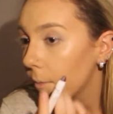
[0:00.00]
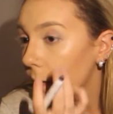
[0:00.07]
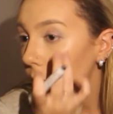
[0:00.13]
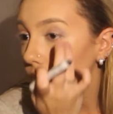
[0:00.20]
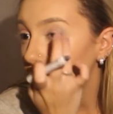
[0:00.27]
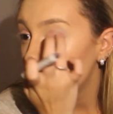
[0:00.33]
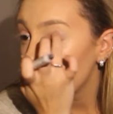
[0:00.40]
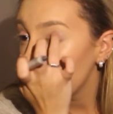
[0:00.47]

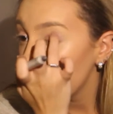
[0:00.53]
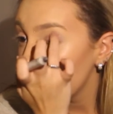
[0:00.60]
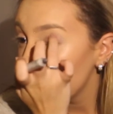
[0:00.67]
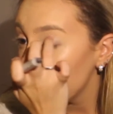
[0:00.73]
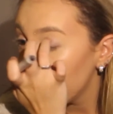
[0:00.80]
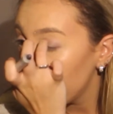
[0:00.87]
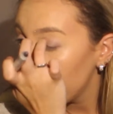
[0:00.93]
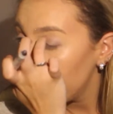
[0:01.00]
kind of bringing
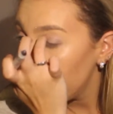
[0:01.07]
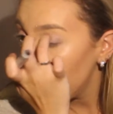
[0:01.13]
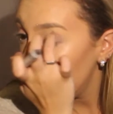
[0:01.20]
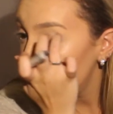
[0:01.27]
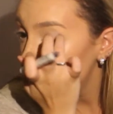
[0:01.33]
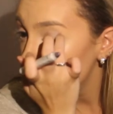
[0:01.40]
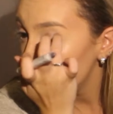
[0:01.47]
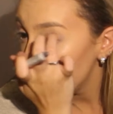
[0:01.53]
the purple
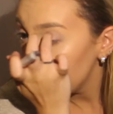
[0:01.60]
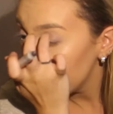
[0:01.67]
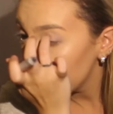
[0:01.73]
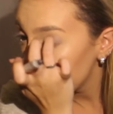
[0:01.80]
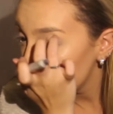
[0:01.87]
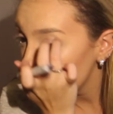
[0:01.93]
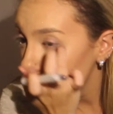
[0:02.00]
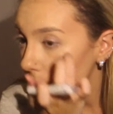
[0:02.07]
up into the
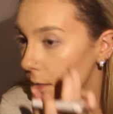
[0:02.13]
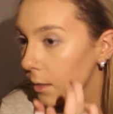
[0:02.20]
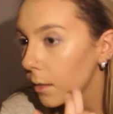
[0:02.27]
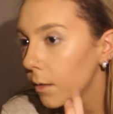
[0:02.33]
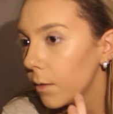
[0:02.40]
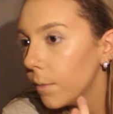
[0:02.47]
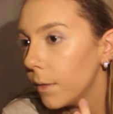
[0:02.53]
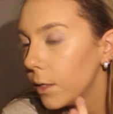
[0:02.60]
crease a
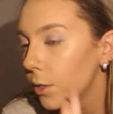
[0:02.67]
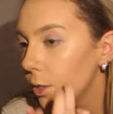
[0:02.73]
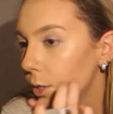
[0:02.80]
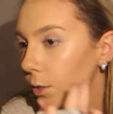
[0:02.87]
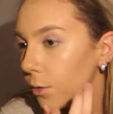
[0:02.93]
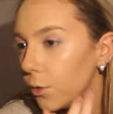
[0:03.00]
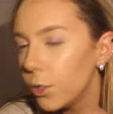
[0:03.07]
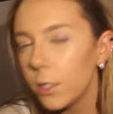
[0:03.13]
little bit too,